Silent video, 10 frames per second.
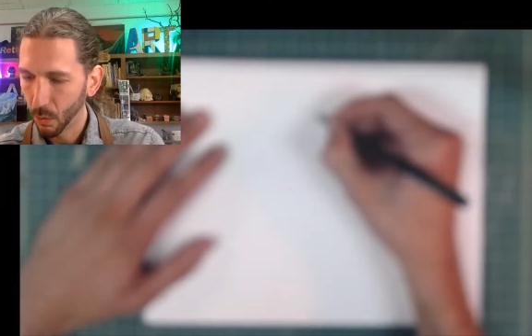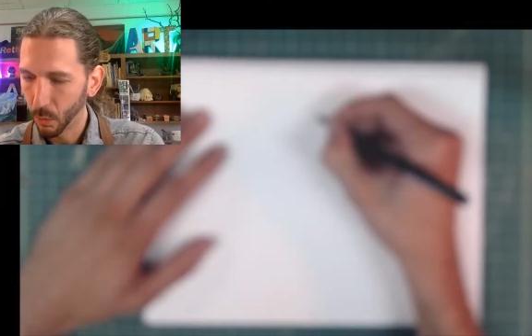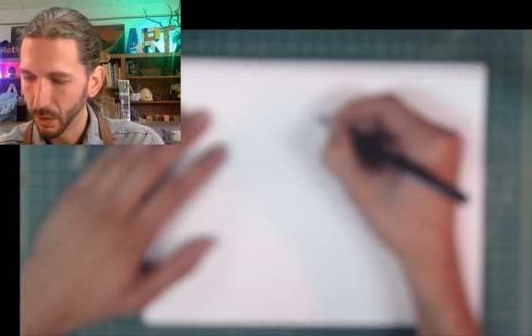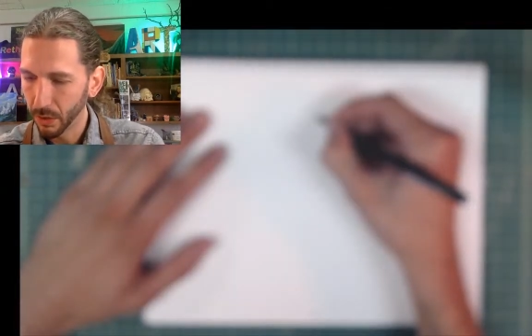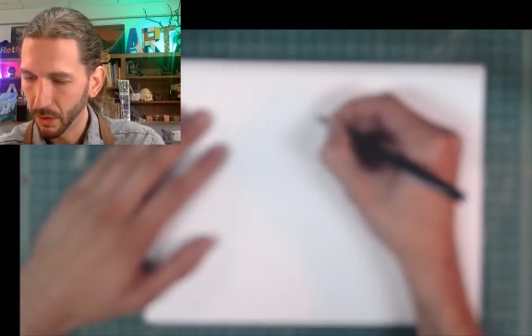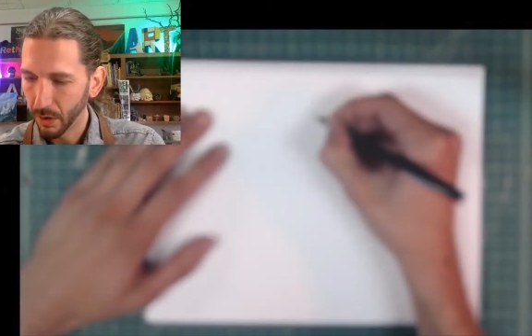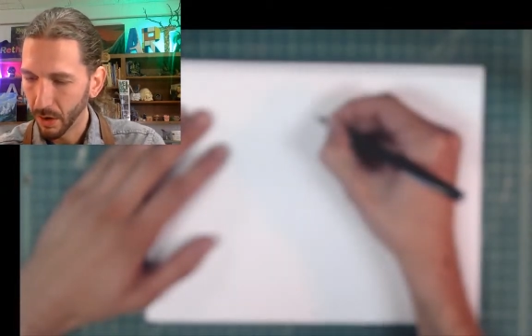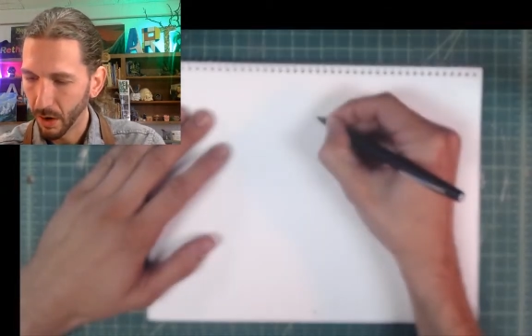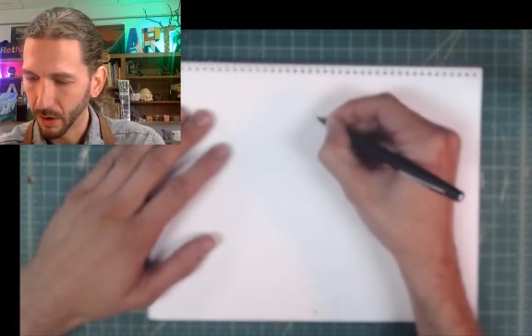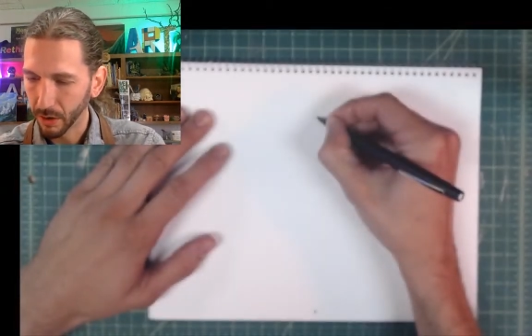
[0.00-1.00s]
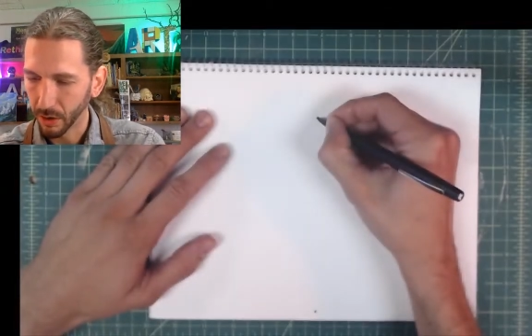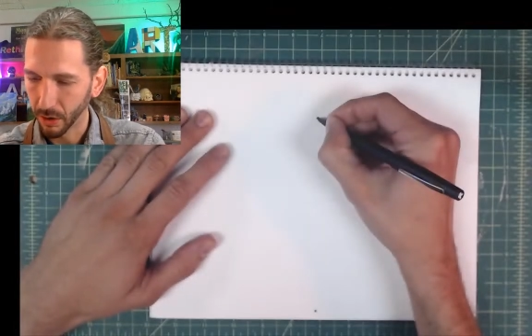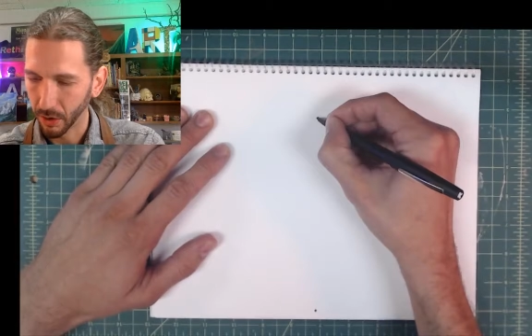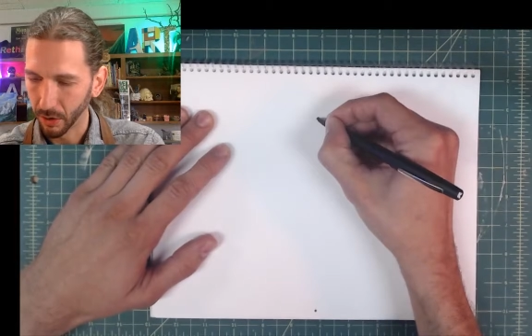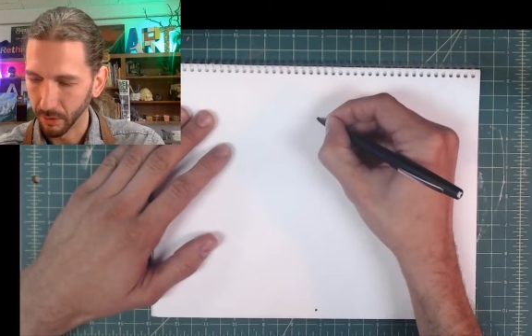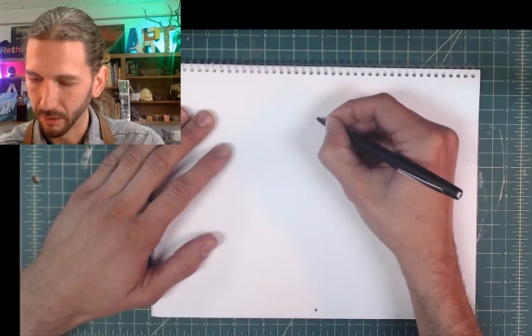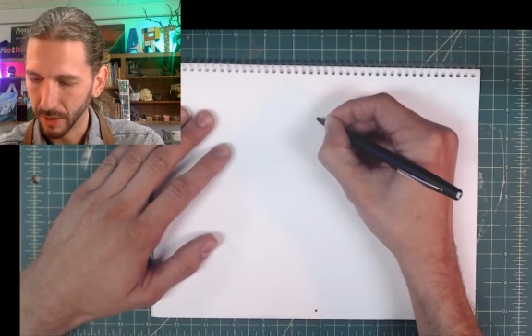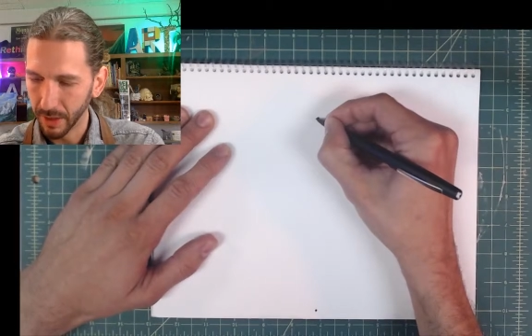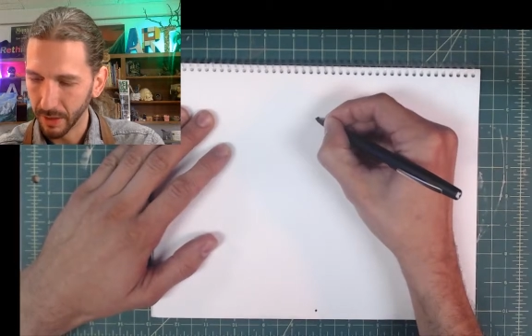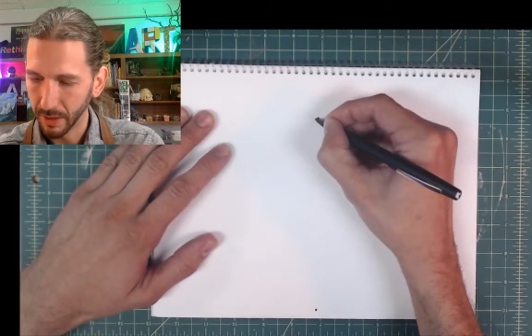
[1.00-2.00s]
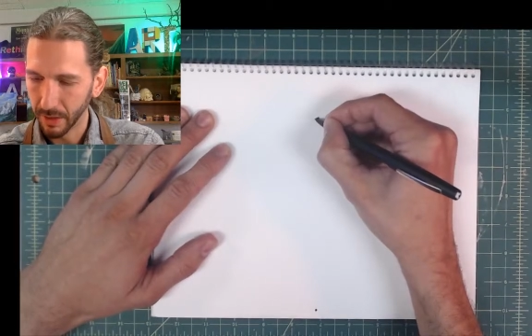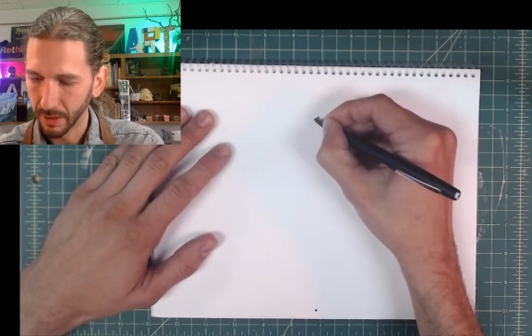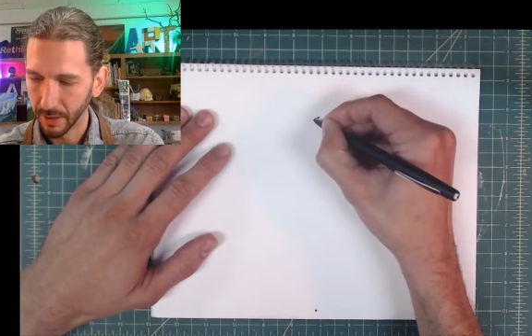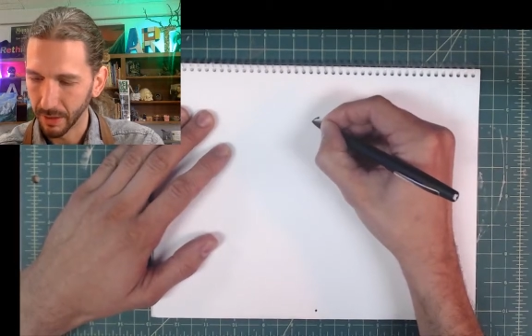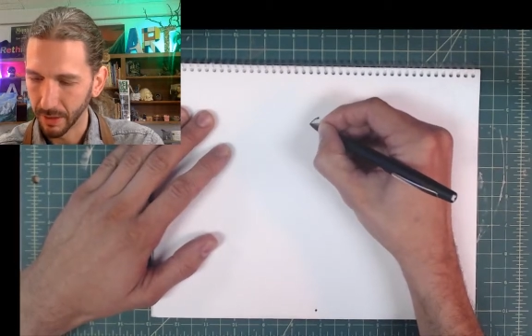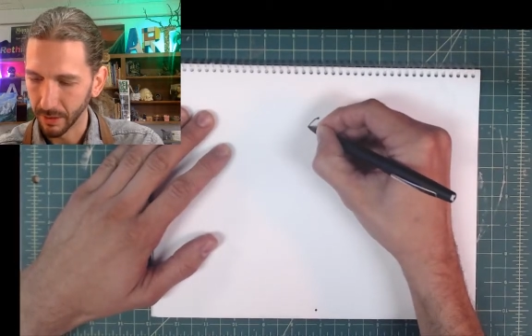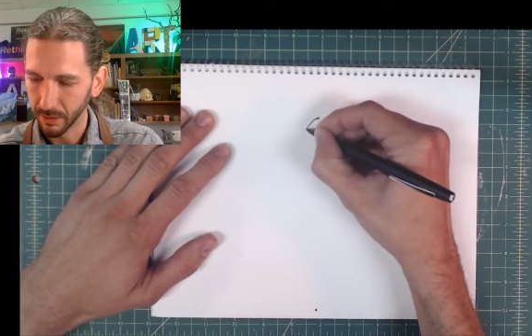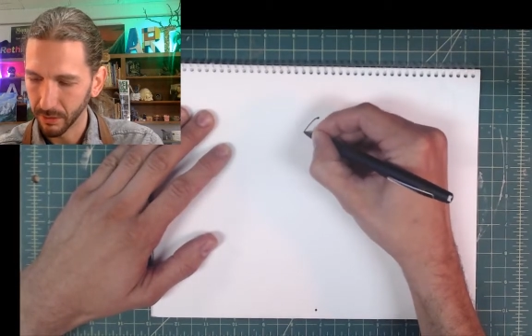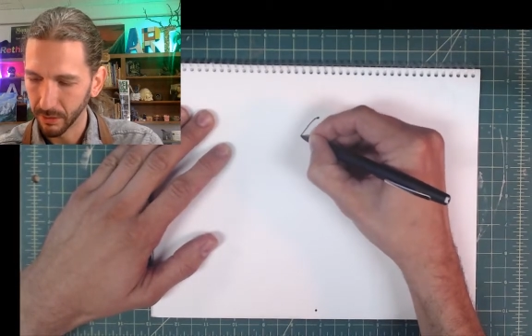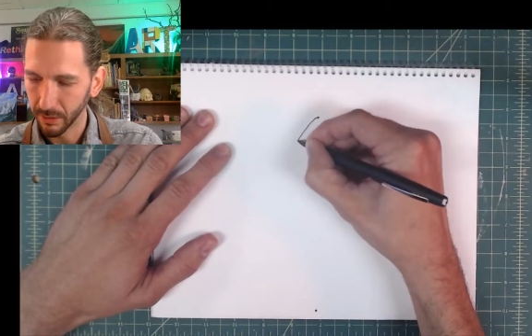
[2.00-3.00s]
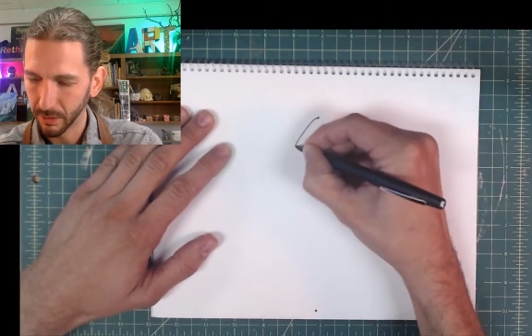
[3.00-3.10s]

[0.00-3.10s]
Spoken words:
with a curve, like this.